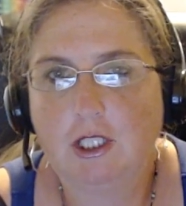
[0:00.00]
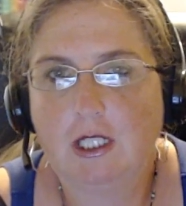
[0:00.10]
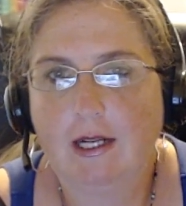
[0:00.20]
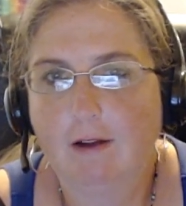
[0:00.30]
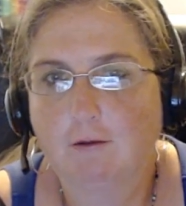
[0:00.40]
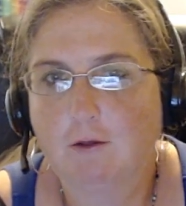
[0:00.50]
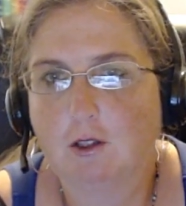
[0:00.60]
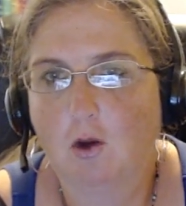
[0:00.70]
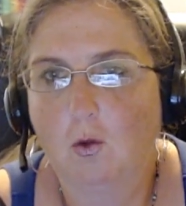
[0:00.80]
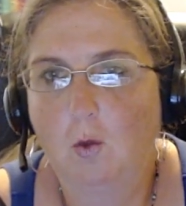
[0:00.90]
energy and
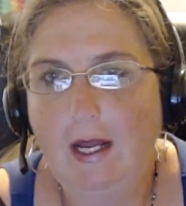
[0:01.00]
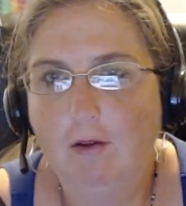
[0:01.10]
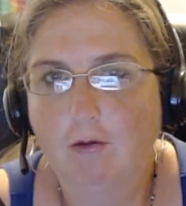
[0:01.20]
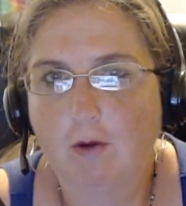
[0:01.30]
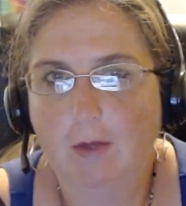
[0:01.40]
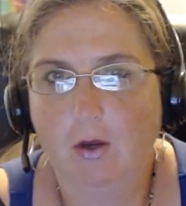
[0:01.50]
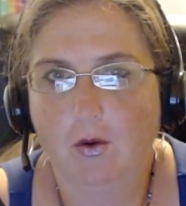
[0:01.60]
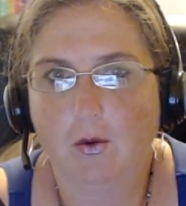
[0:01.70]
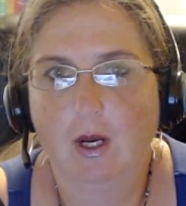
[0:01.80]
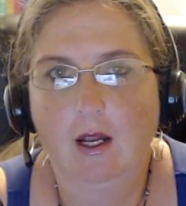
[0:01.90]
effort away from
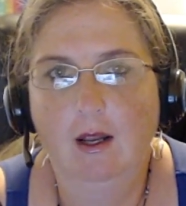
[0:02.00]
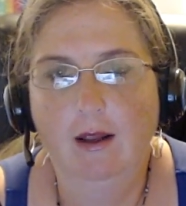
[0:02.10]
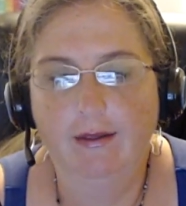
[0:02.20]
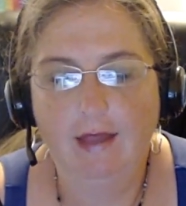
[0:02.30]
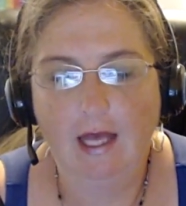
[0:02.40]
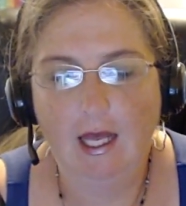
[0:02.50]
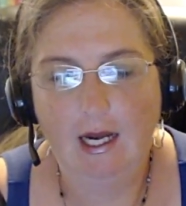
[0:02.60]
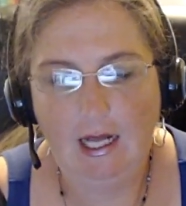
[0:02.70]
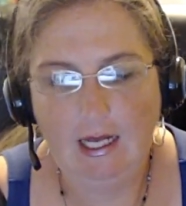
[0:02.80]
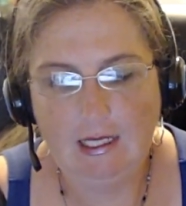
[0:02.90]
you
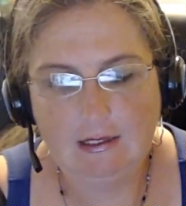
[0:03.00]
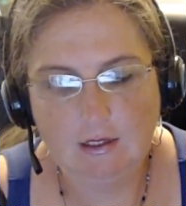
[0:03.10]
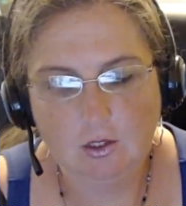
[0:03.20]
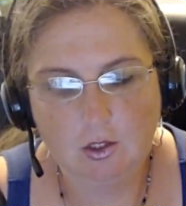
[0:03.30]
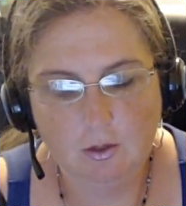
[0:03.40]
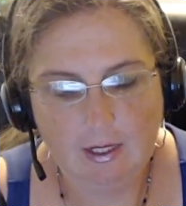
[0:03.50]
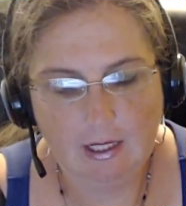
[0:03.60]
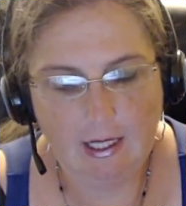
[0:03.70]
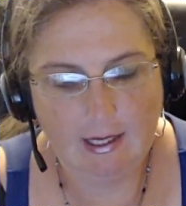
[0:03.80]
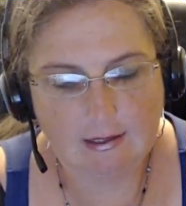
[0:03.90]
that as it's
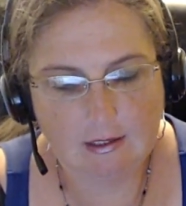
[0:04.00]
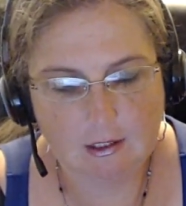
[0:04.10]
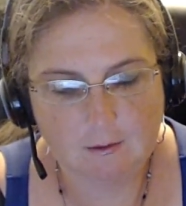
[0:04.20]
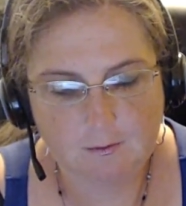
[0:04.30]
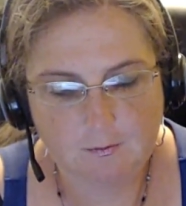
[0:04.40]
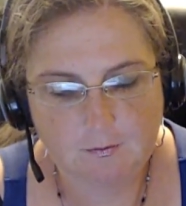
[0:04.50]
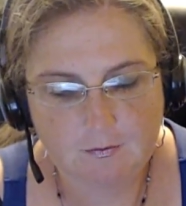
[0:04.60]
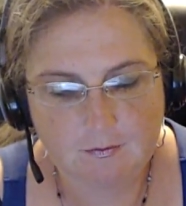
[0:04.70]
doing that,